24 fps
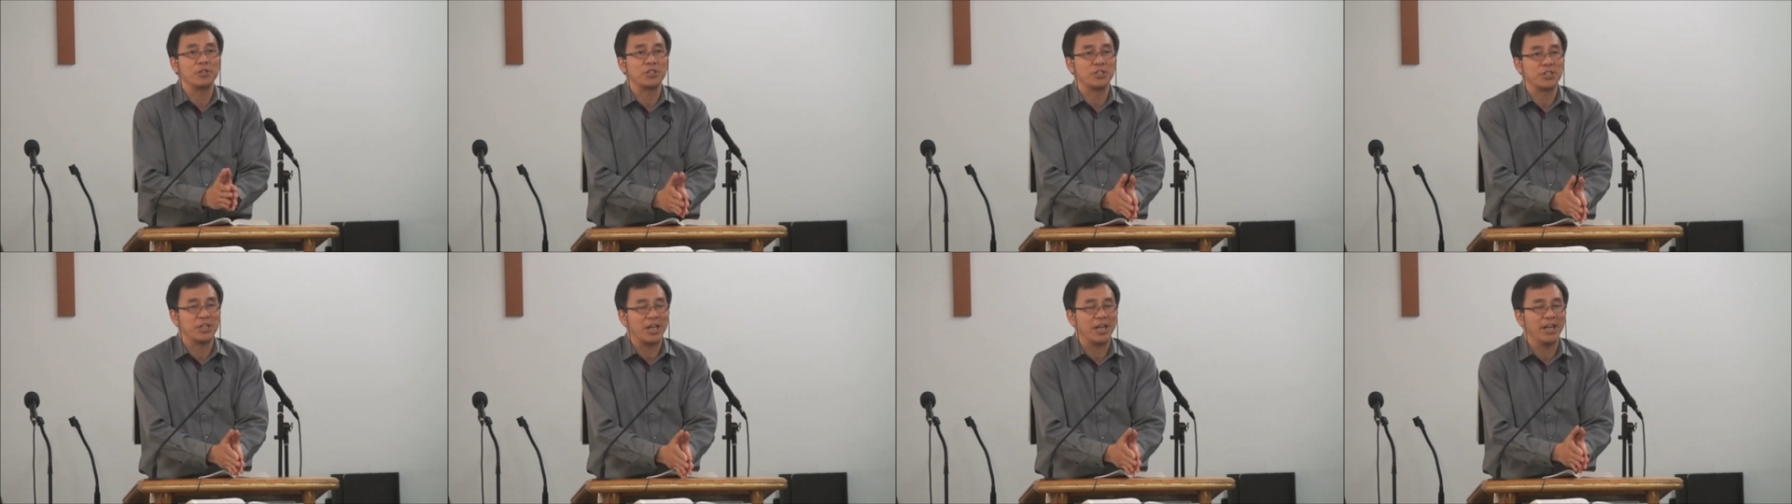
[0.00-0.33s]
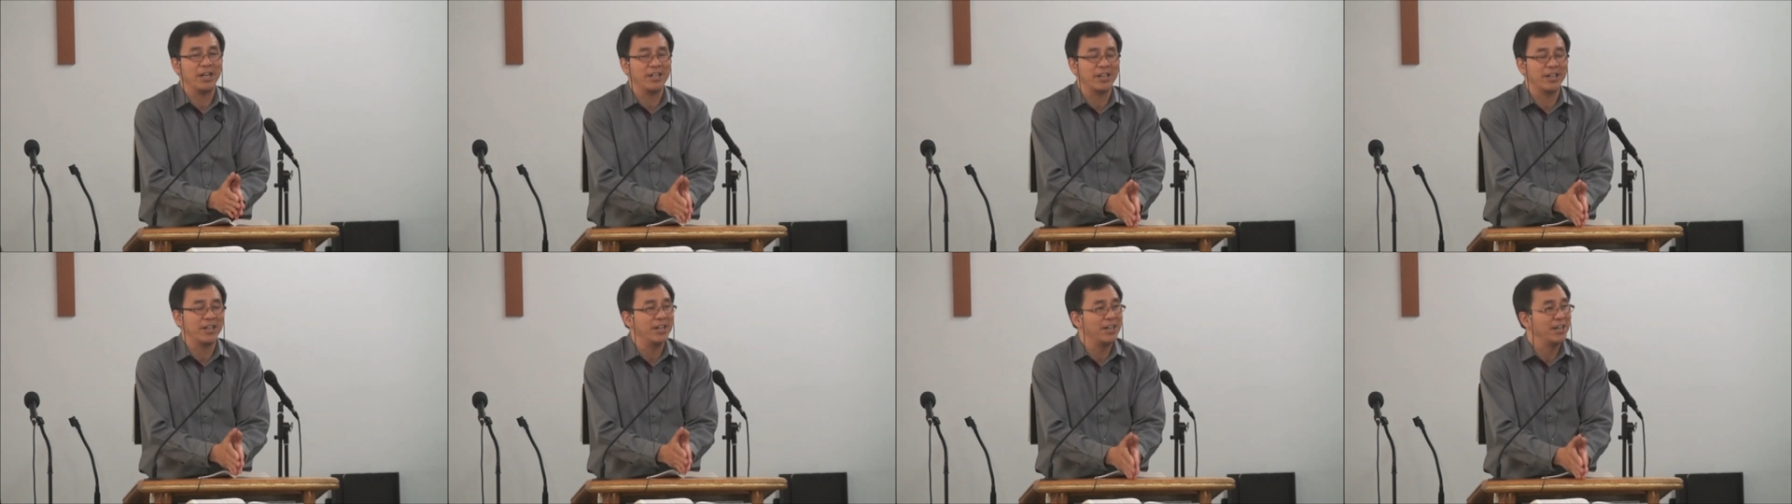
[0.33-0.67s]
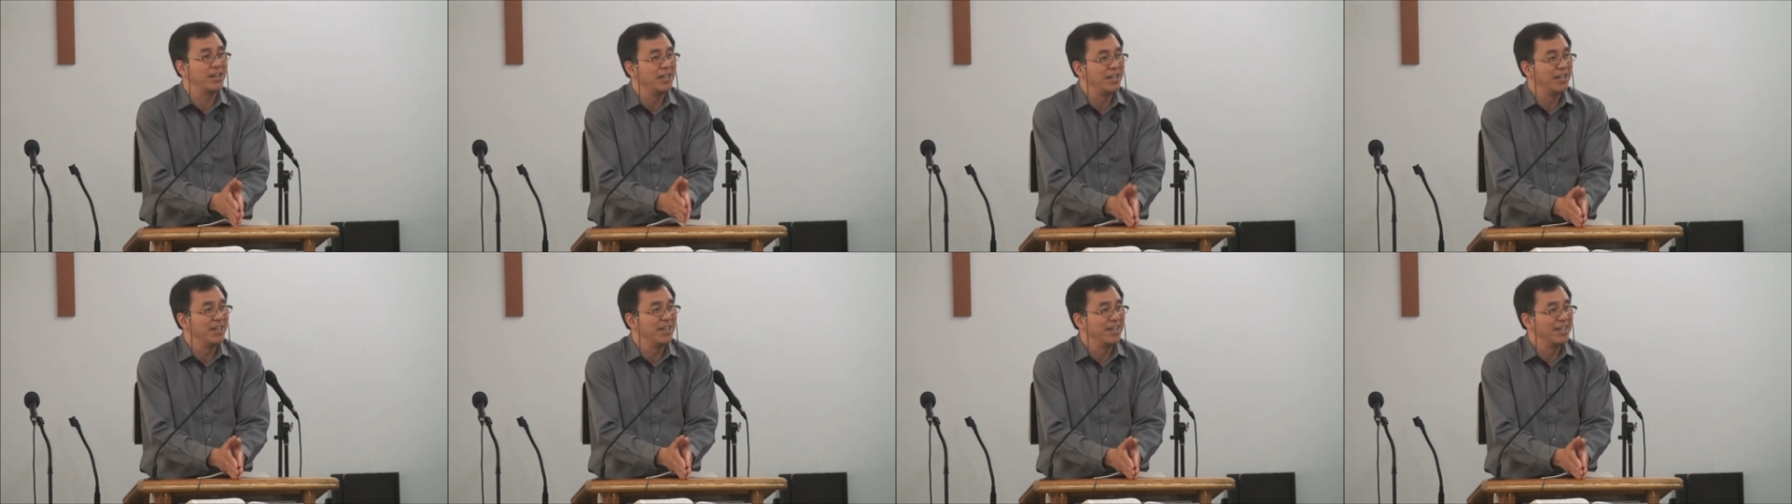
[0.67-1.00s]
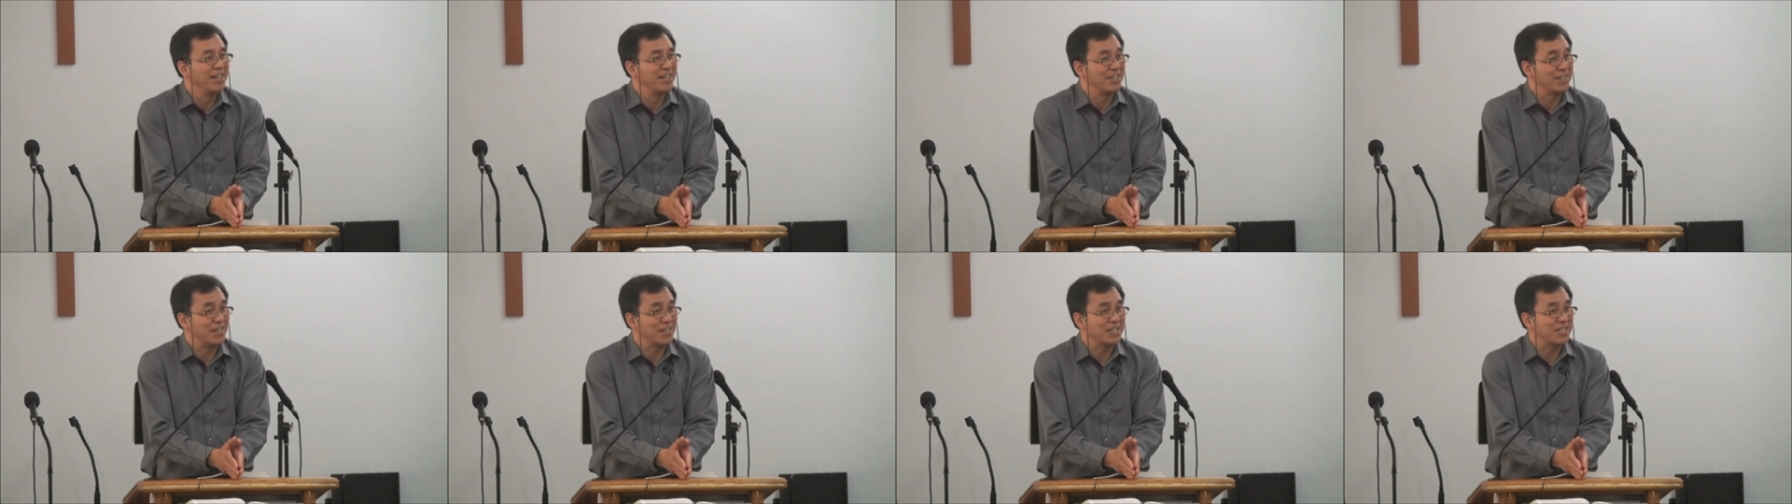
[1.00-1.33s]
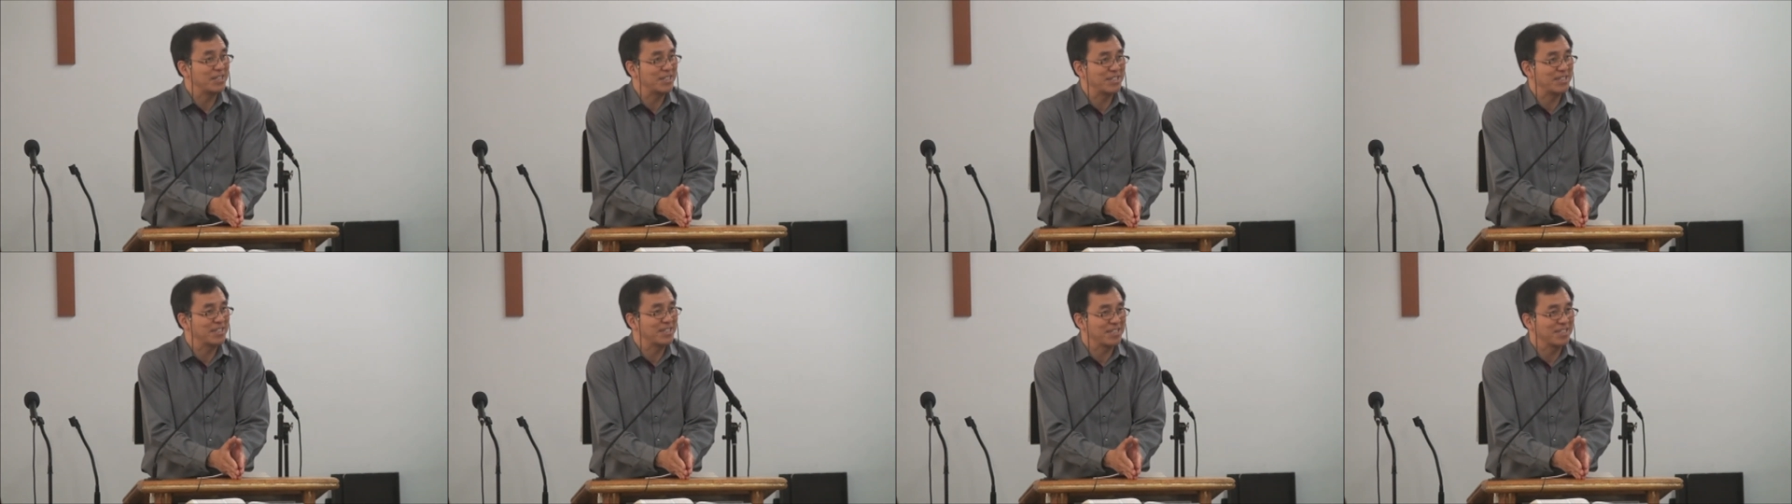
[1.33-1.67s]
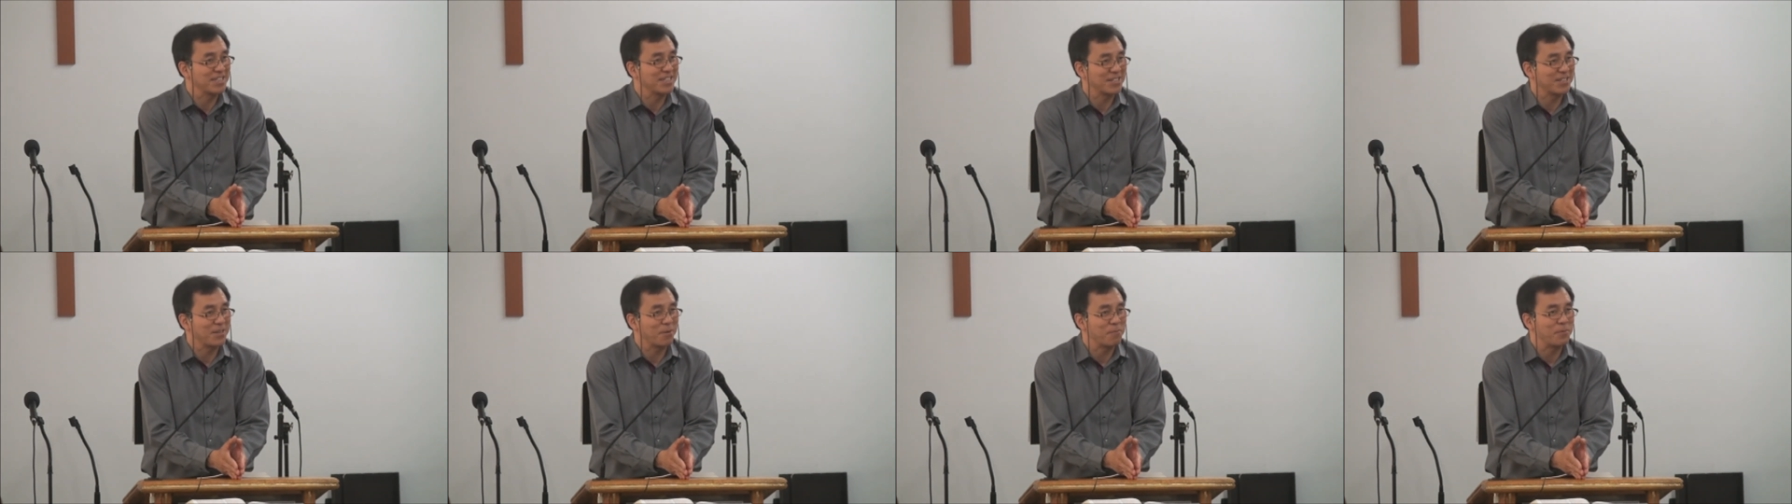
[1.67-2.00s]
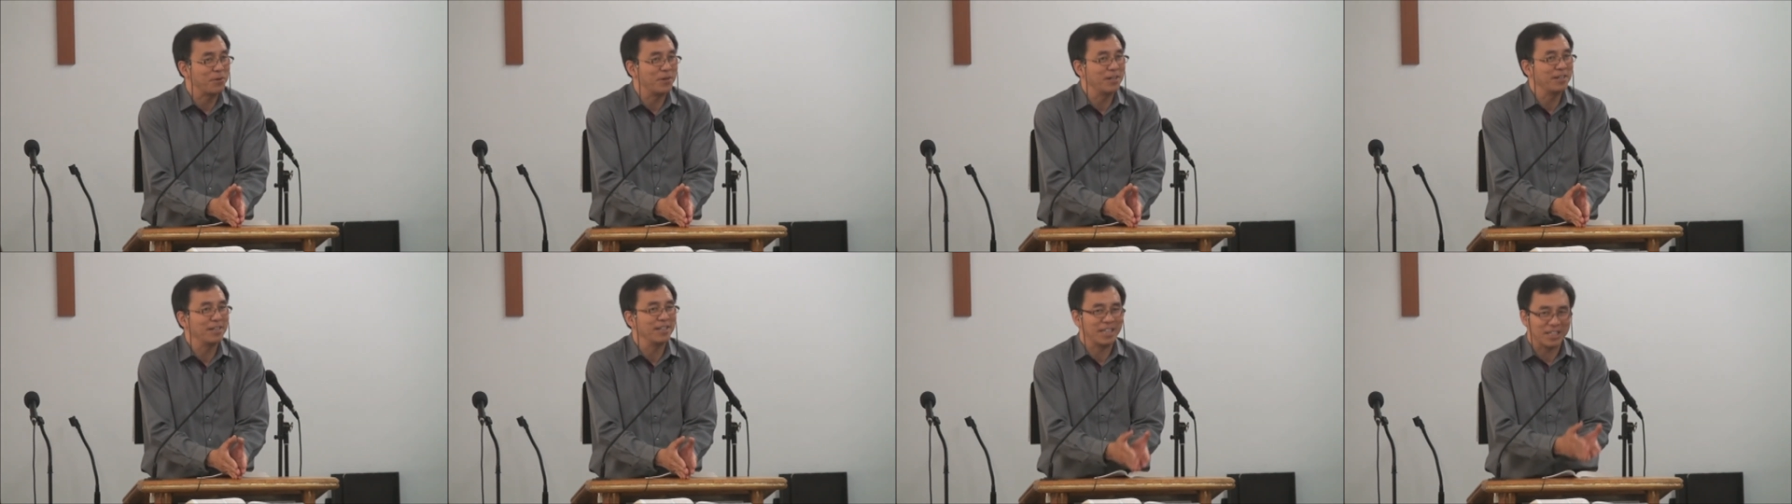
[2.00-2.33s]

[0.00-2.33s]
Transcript: and share this supper.